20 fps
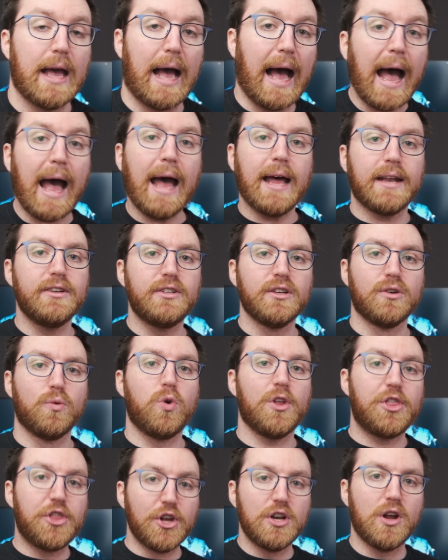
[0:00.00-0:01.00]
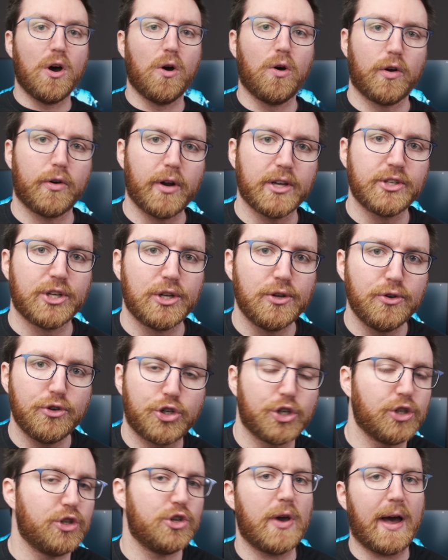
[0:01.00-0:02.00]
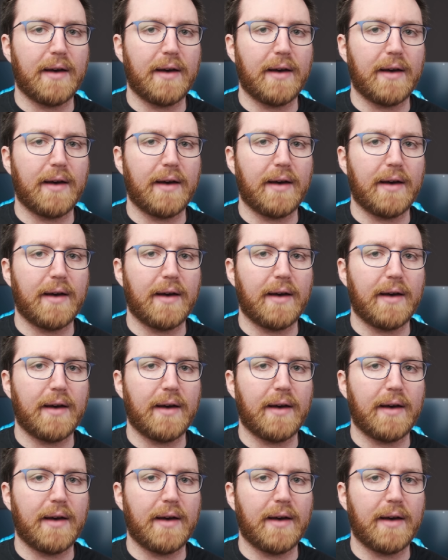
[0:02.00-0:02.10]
And with the lower resolution, you